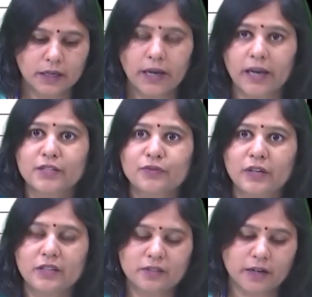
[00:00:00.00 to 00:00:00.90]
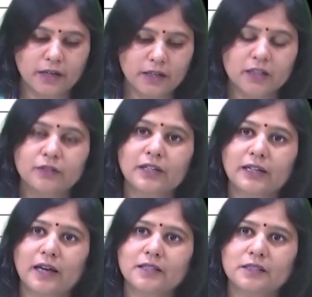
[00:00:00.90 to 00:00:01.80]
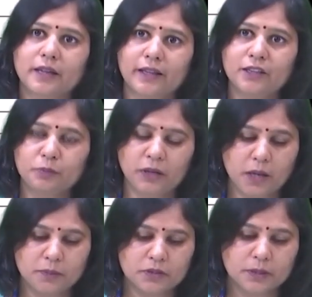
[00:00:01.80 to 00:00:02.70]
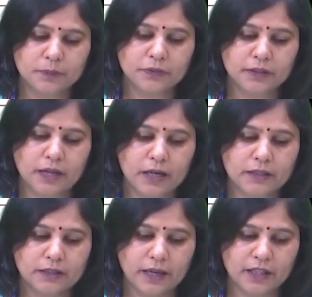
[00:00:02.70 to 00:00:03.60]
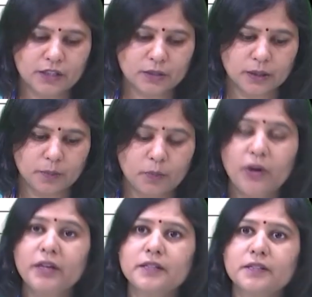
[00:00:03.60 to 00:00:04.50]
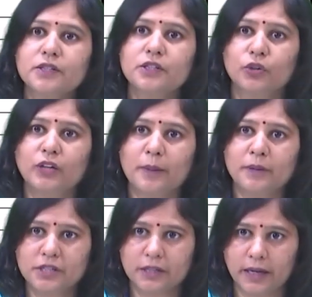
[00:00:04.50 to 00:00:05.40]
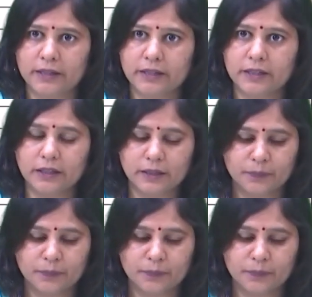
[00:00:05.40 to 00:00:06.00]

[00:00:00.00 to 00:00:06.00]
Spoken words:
As we studied in our class 10th perhaps, that a point is a zero-dimensional entity.